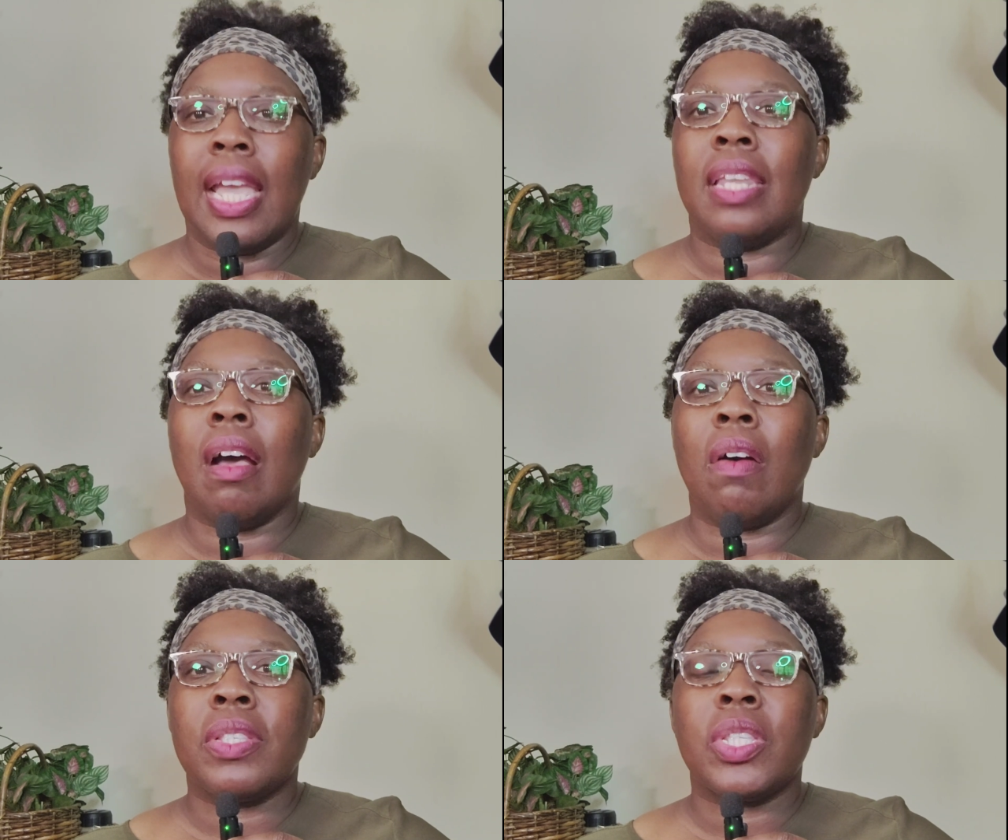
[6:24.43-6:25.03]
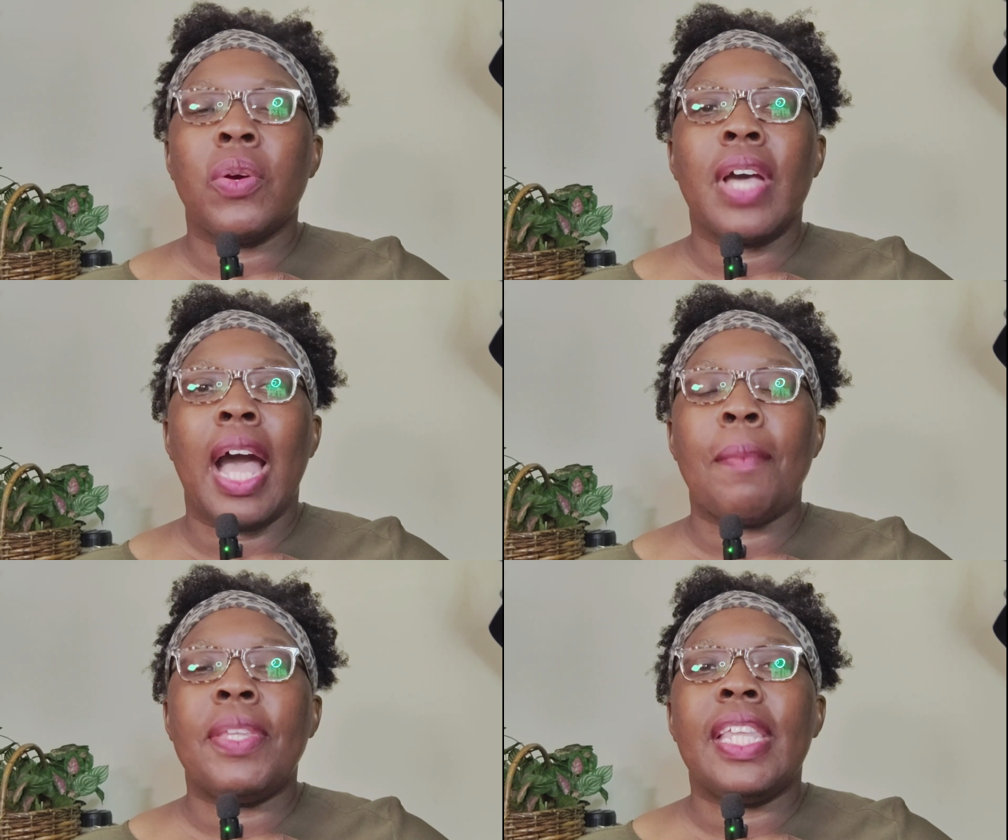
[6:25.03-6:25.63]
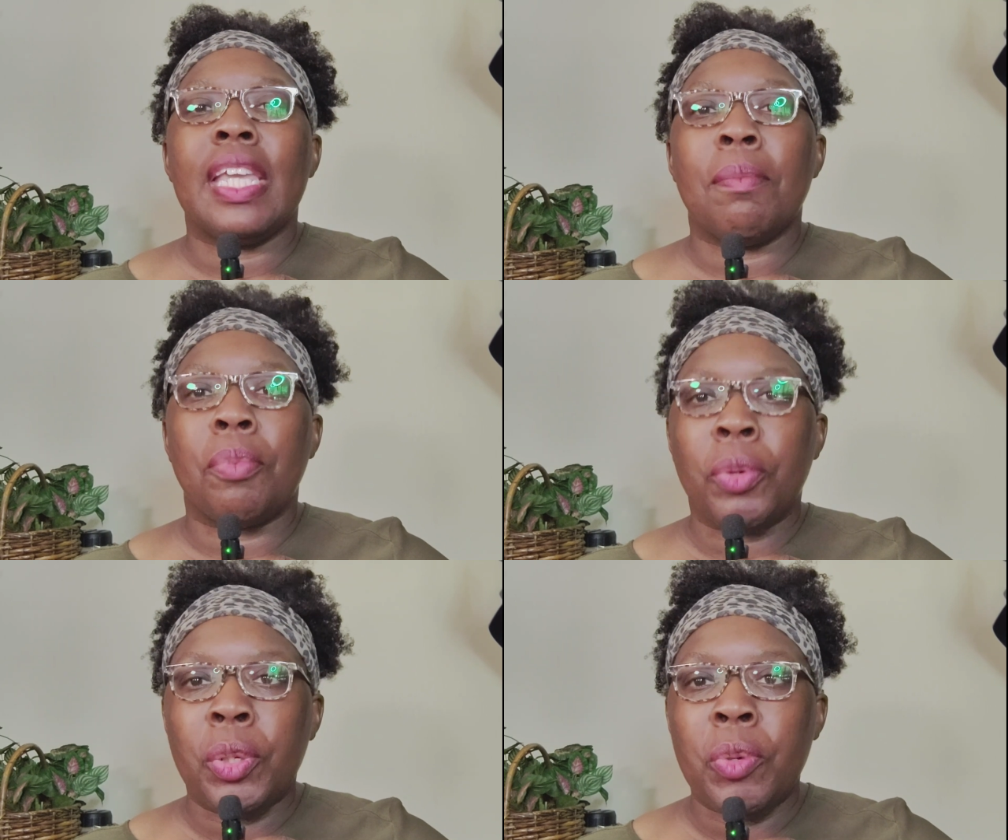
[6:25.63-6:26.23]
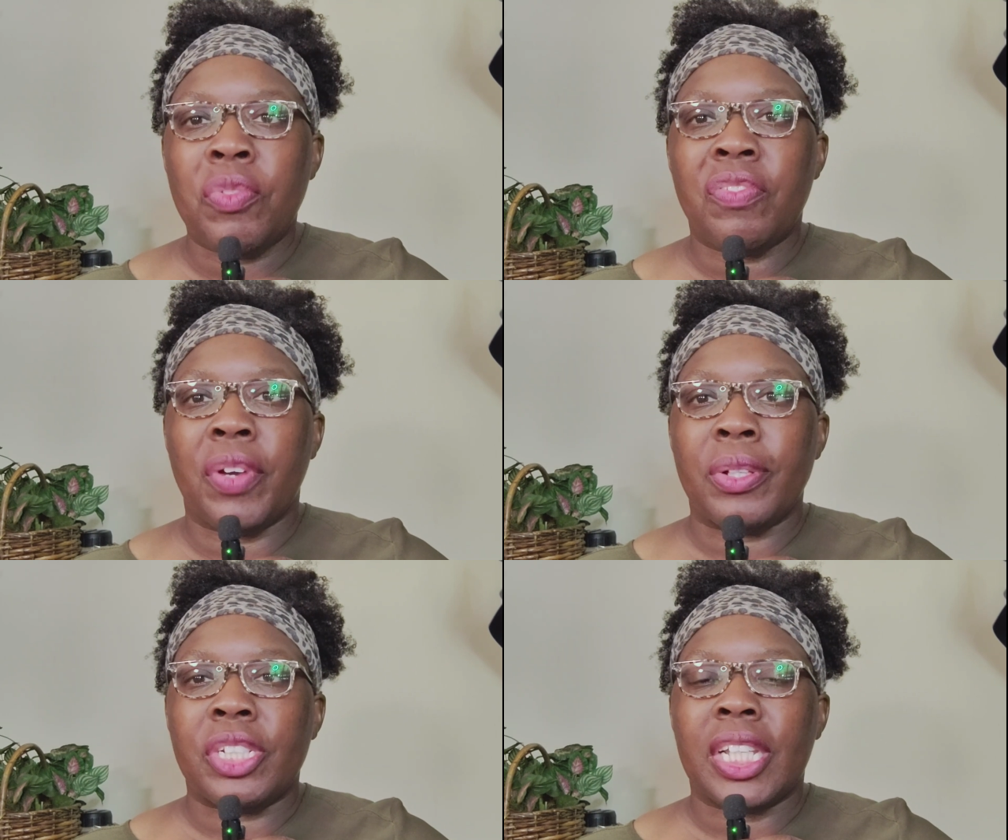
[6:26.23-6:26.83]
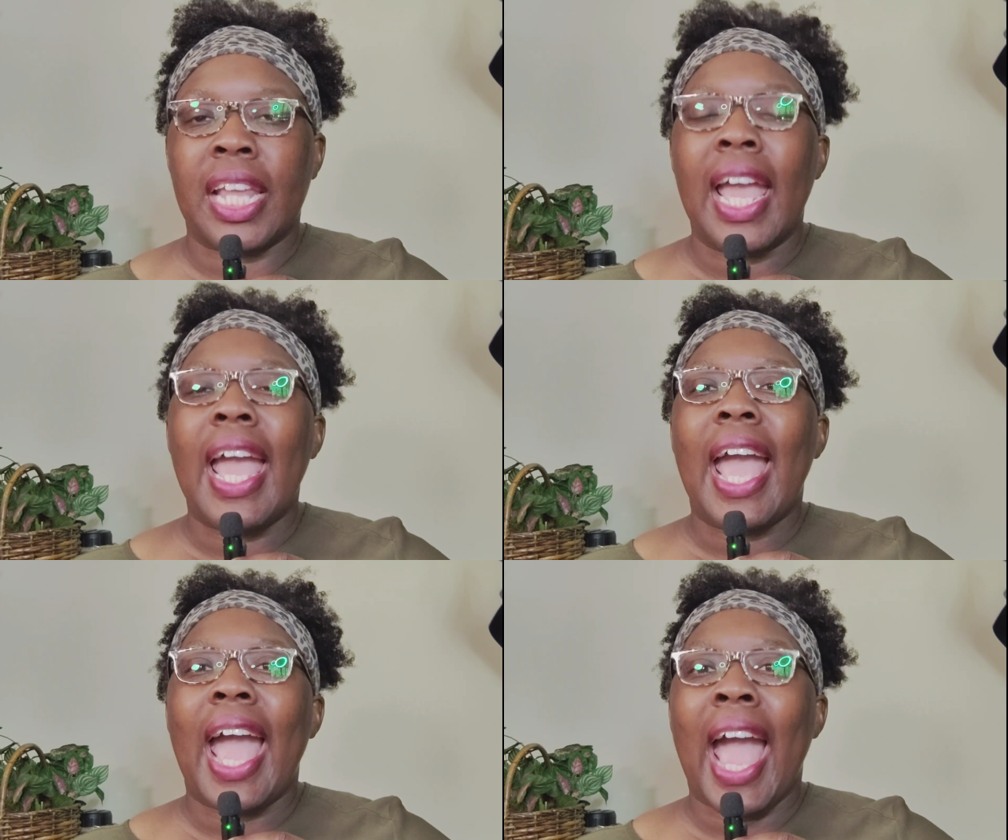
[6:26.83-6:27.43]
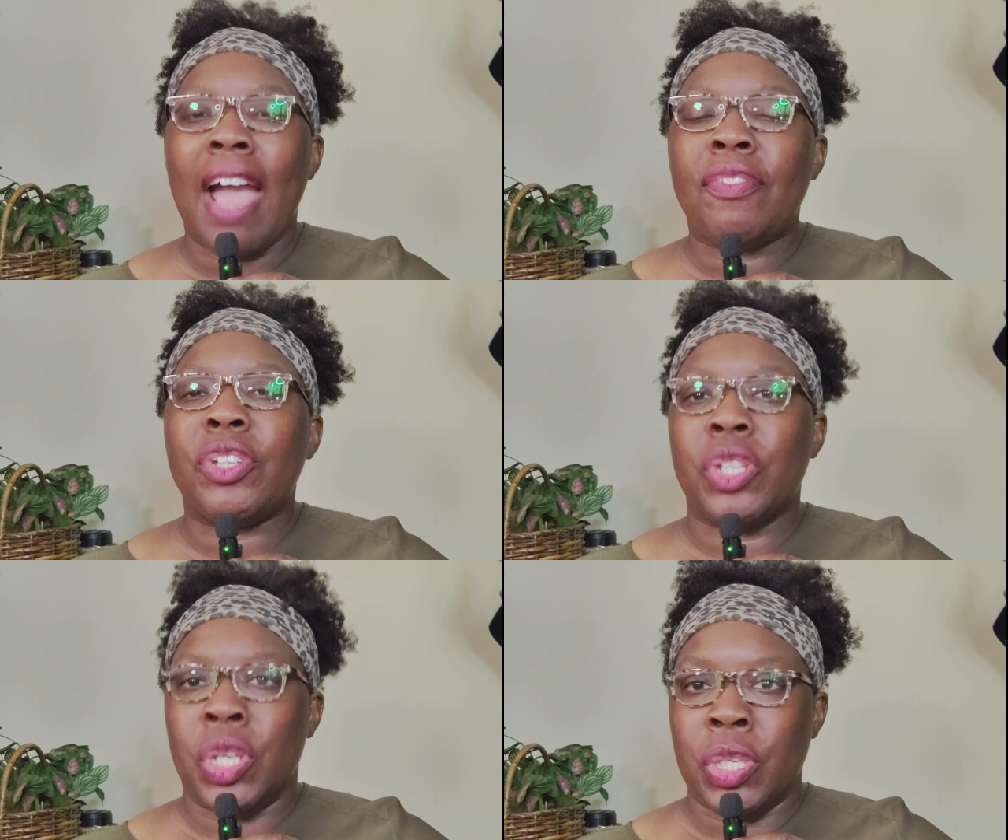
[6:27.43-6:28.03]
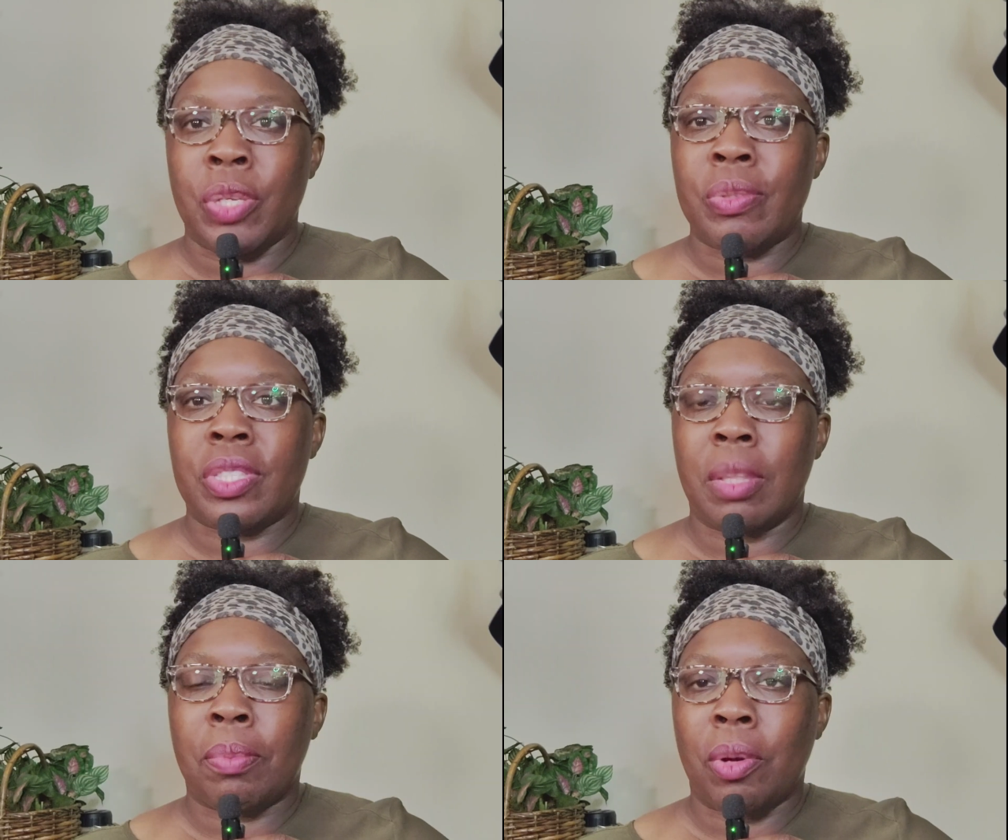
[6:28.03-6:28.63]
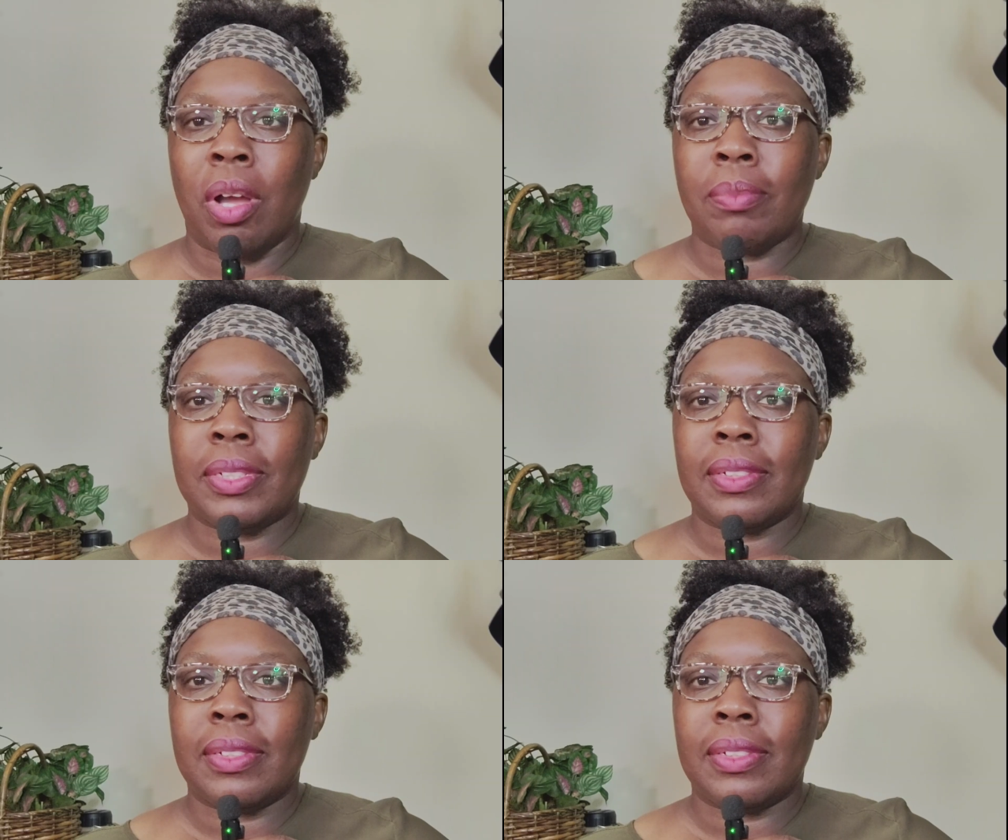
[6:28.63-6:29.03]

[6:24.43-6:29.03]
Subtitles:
and also copy the improved version after you use the prompt.